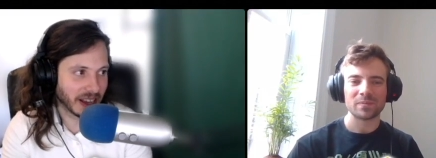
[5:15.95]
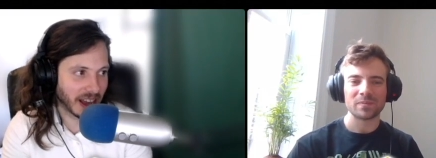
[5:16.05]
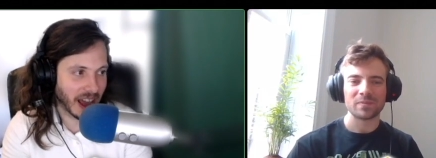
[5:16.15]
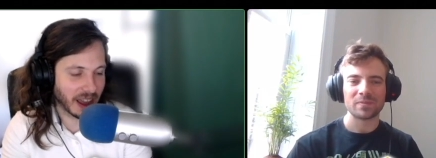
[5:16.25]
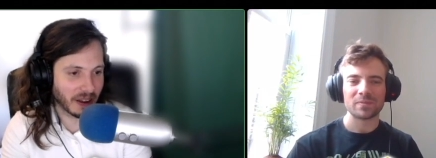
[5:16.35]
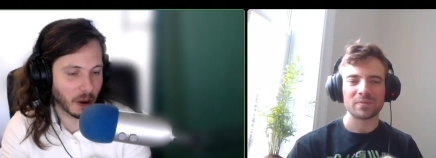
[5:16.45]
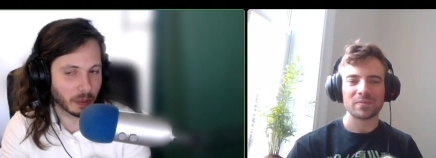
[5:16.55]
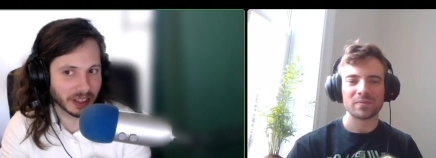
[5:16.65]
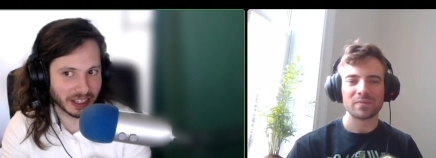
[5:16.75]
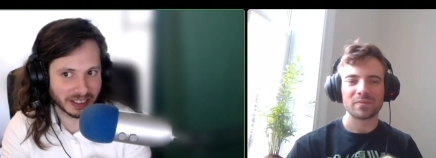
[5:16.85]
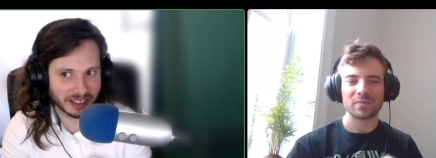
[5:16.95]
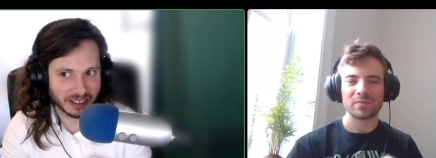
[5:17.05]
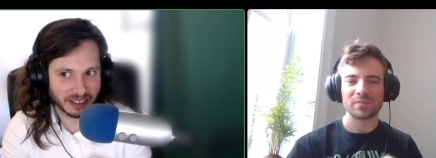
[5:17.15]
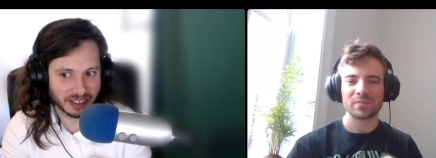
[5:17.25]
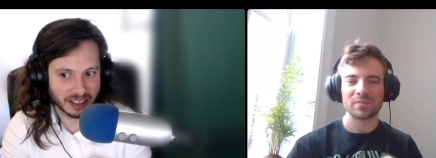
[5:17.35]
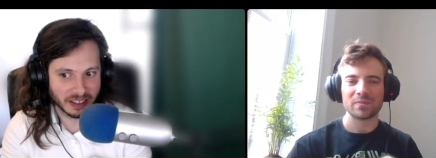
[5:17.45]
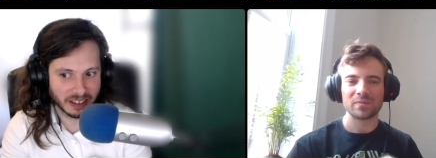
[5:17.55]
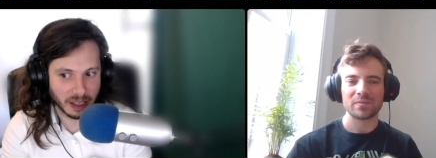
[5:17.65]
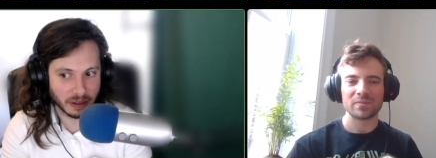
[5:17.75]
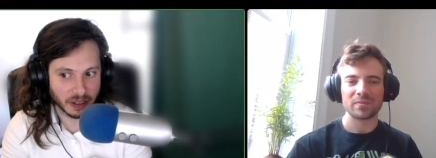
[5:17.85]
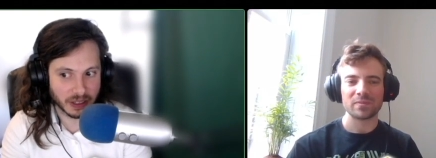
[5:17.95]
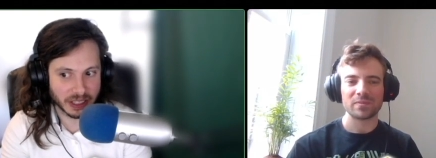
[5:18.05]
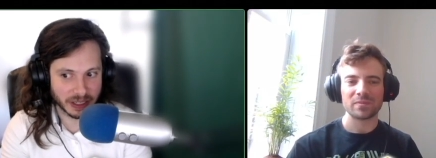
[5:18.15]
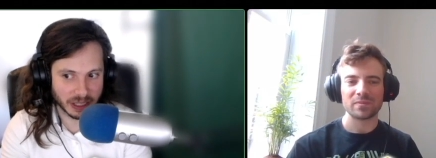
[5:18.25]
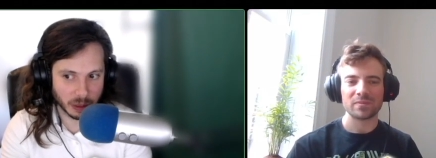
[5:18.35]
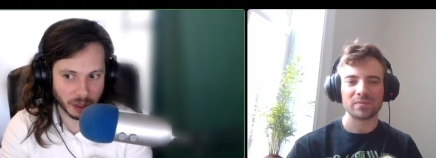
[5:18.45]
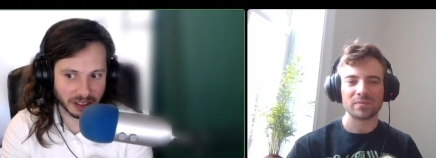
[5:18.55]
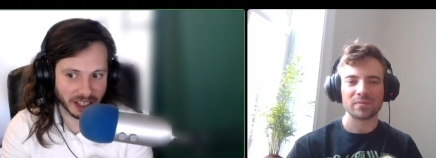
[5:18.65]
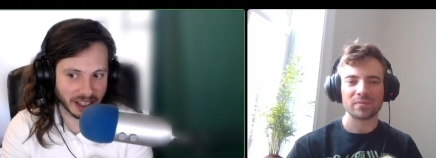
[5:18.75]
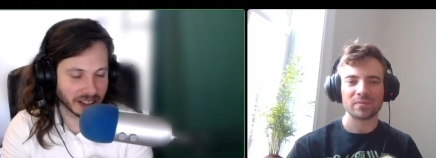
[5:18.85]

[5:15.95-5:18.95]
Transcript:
Speaker 1: I I hope they they they're serious about that.